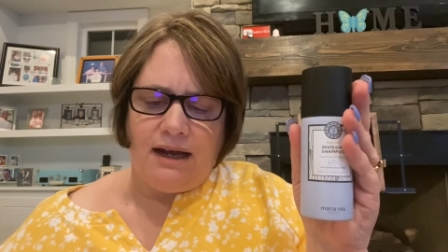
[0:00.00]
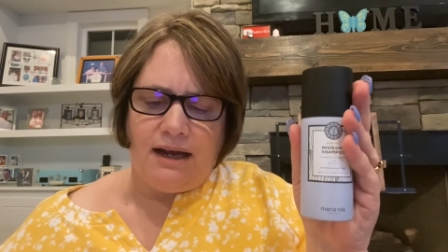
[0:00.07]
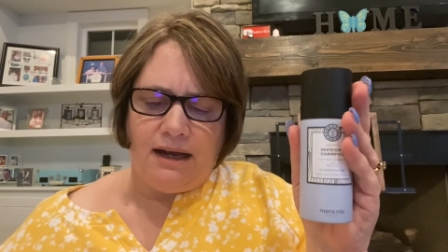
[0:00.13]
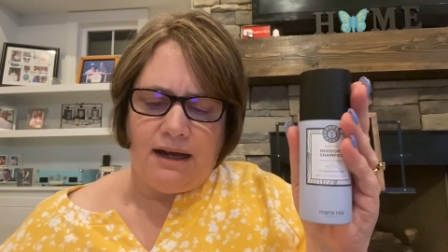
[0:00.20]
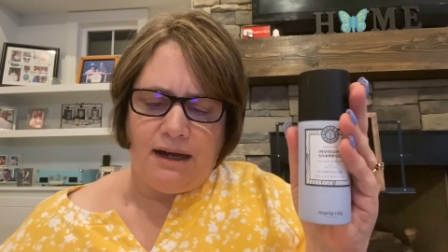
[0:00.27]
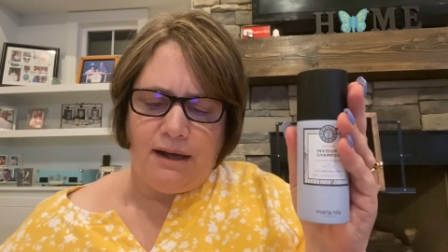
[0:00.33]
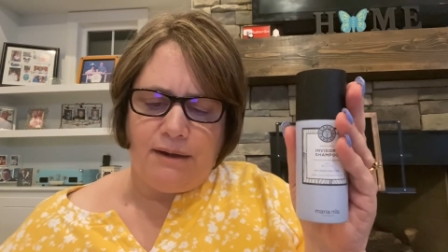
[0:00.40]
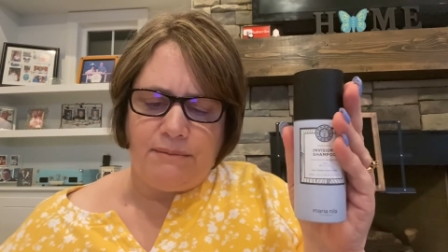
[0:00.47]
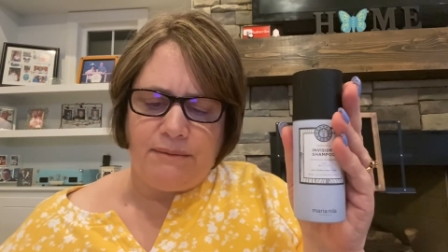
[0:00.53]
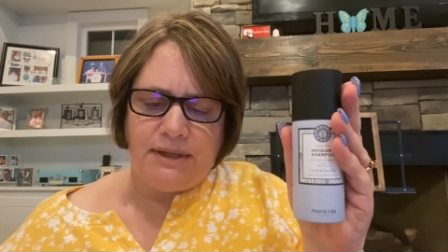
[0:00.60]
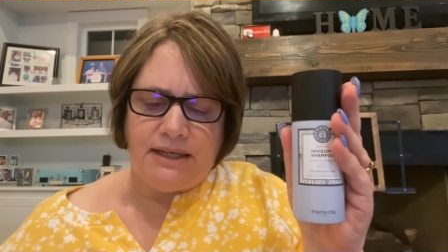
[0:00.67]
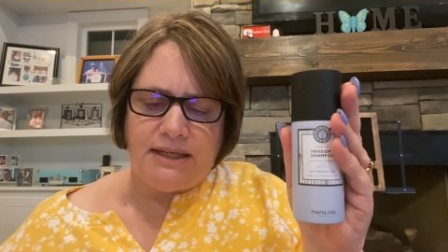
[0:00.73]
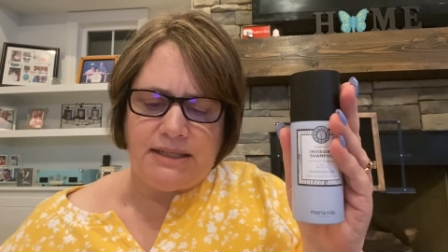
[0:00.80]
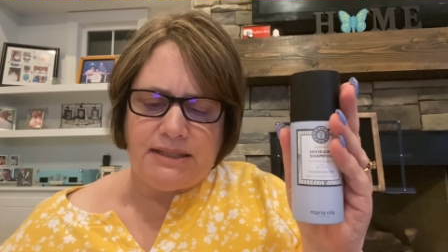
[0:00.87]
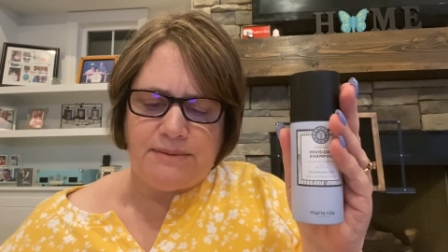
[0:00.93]

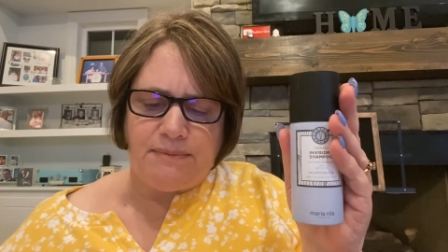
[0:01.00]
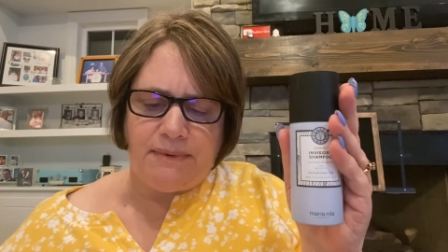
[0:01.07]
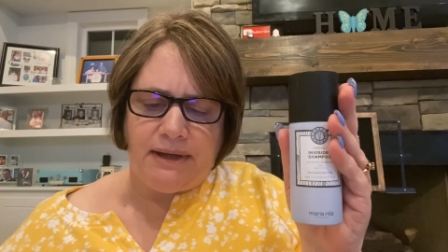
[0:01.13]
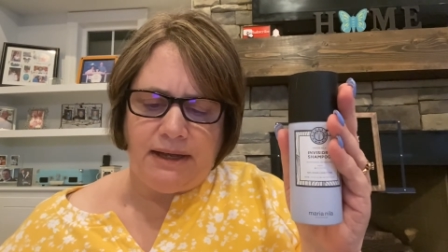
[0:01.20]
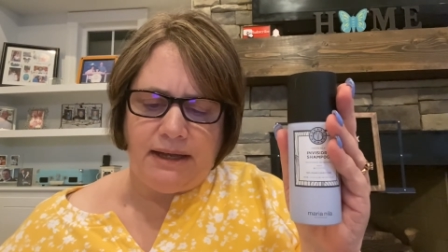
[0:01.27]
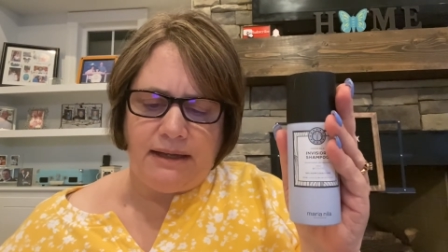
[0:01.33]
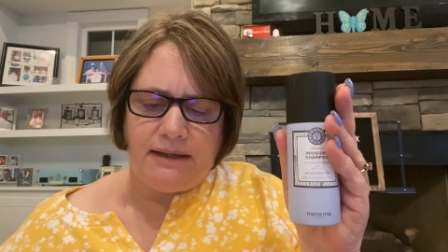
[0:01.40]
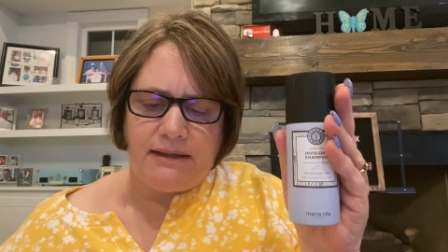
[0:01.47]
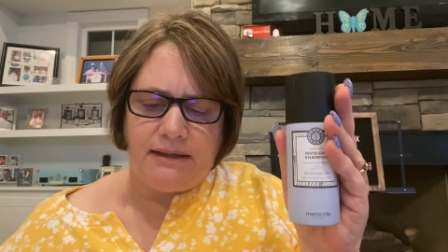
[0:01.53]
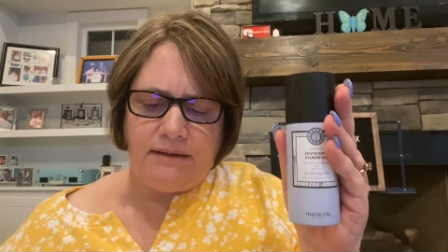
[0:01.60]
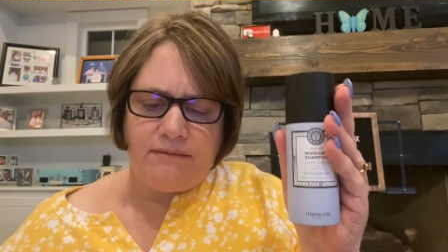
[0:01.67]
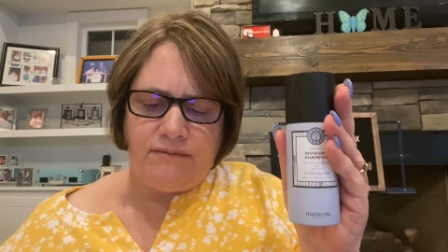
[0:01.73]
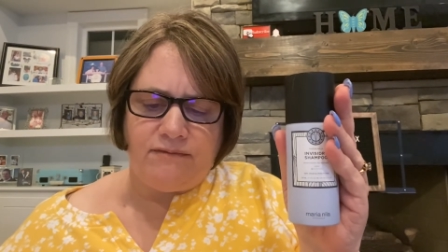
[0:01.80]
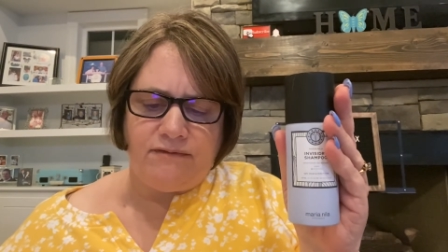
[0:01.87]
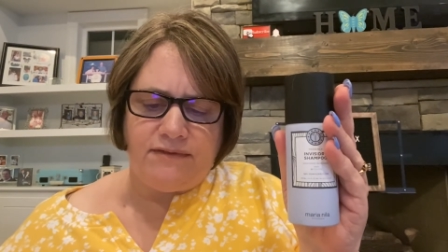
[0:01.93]
It is by
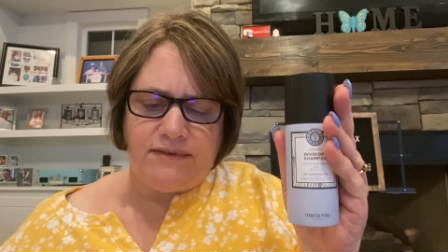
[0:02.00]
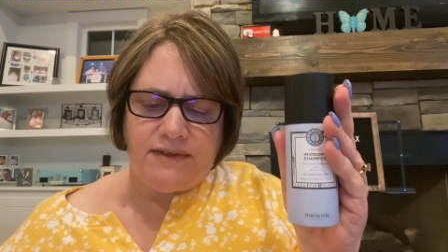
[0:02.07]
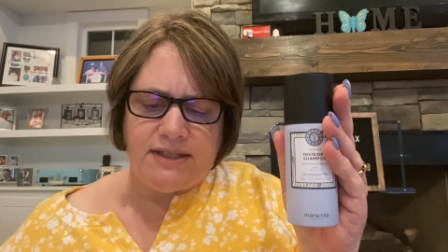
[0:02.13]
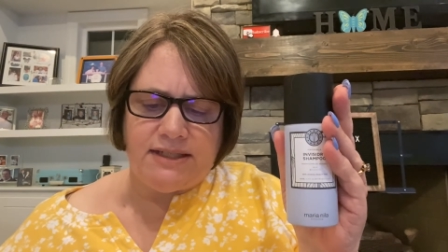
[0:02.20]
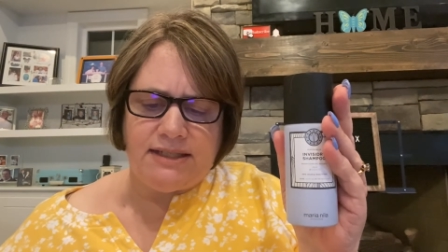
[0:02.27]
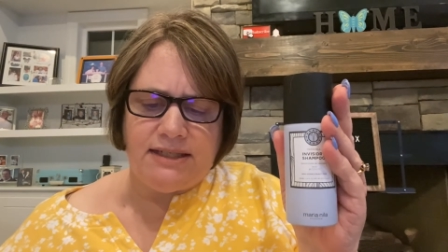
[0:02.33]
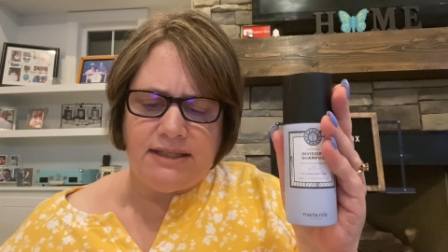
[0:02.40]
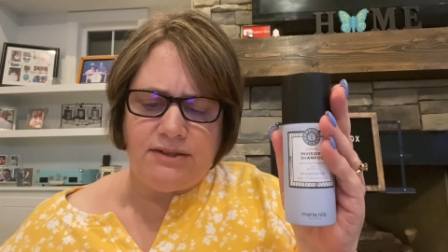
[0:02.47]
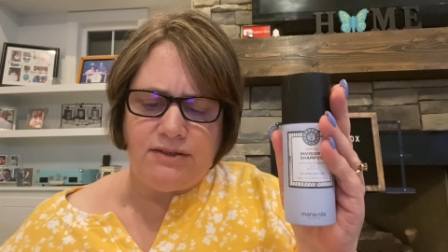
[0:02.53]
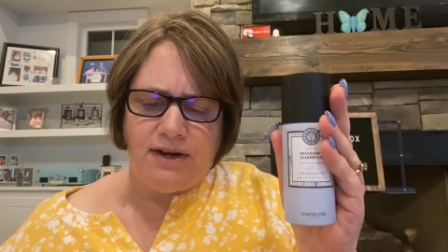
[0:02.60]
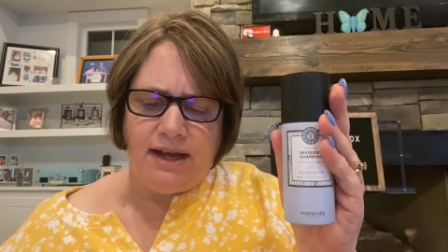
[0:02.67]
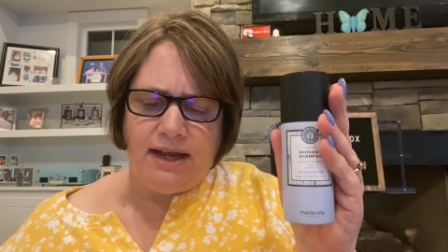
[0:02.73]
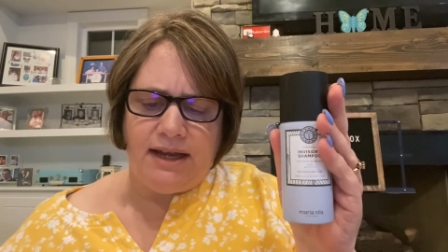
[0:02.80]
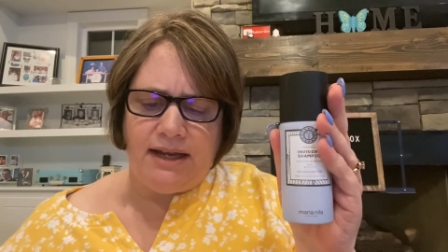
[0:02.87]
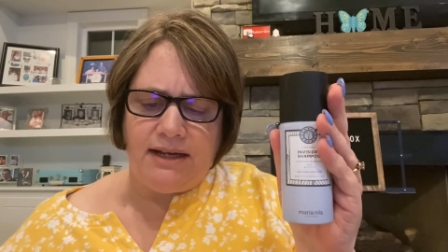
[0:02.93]

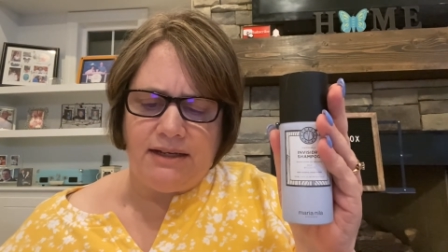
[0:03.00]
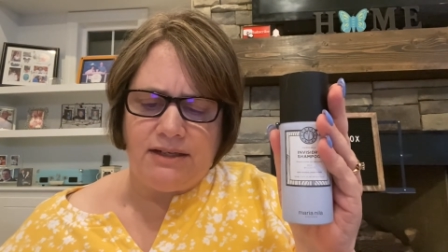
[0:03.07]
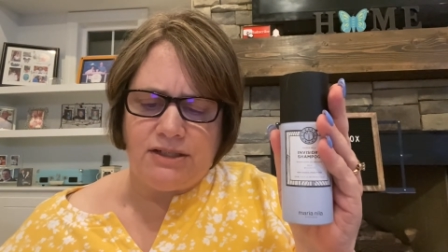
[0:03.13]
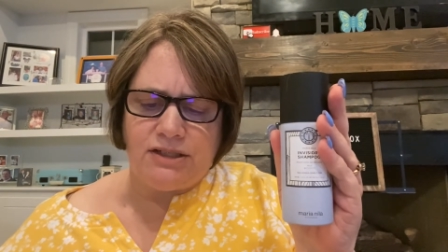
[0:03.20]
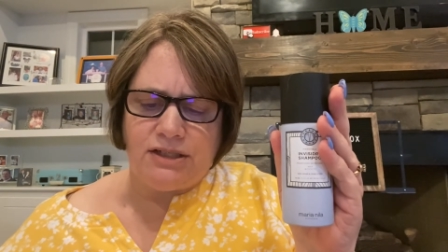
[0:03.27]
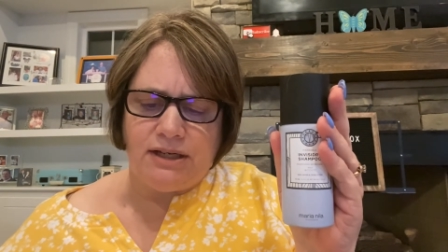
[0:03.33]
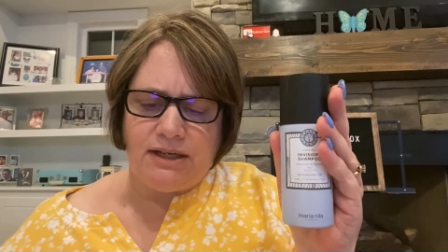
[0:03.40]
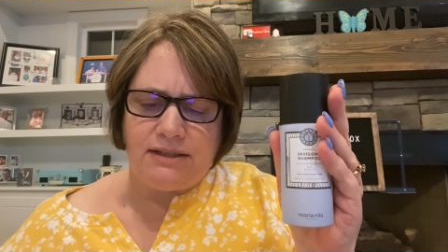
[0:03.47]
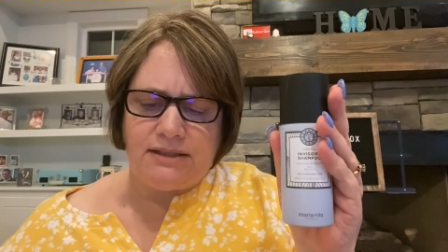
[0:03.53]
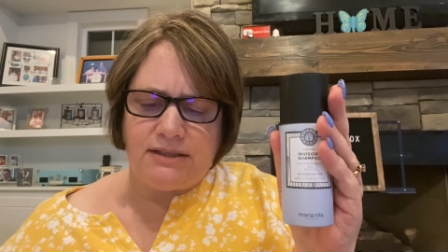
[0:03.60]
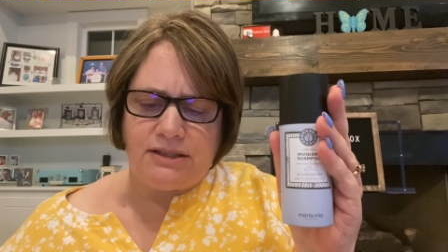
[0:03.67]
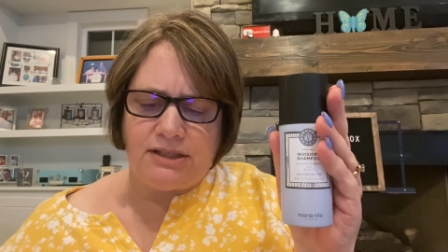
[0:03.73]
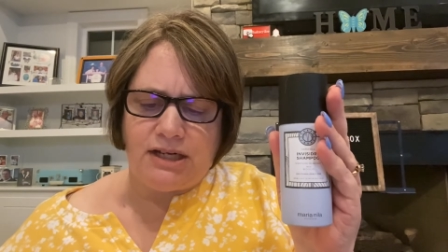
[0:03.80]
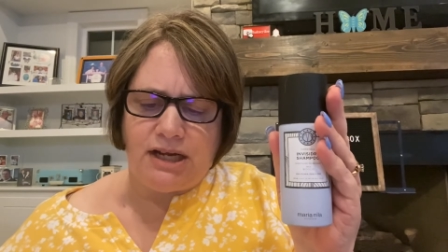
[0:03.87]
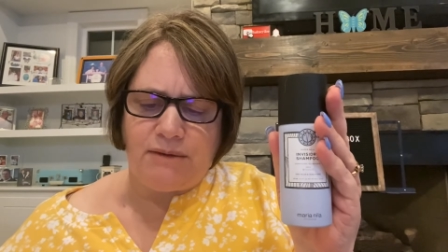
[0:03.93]
Invisidry.
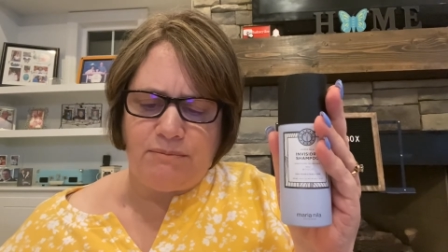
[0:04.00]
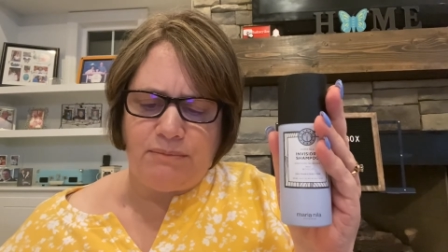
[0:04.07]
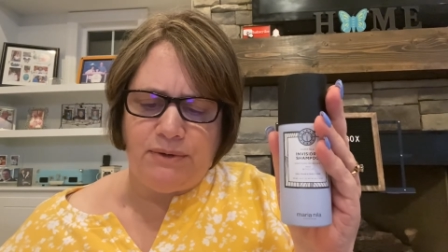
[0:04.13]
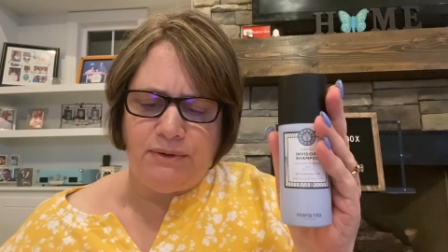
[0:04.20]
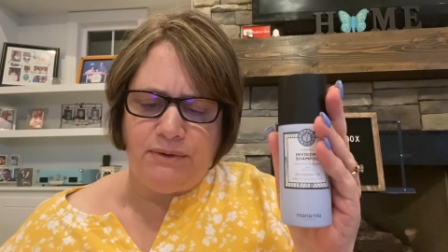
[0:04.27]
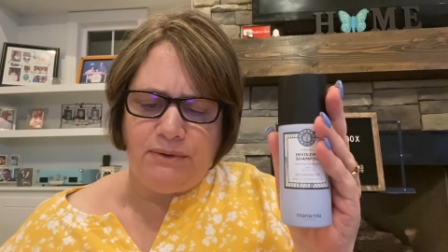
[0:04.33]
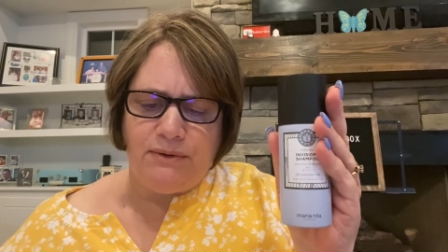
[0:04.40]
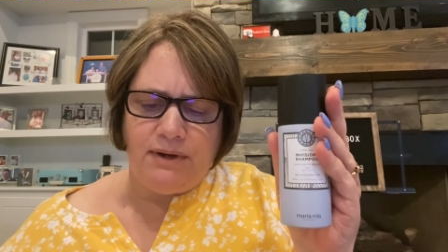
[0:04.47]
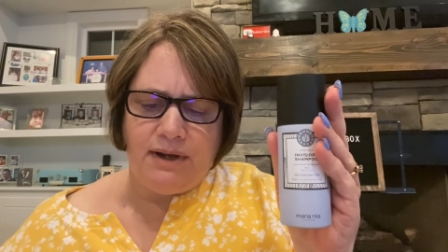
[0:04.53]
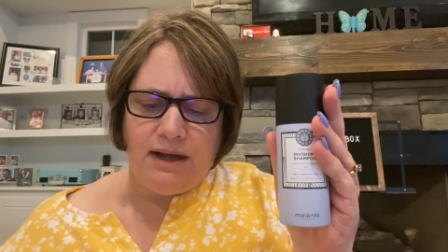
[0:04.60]
It's shampoo.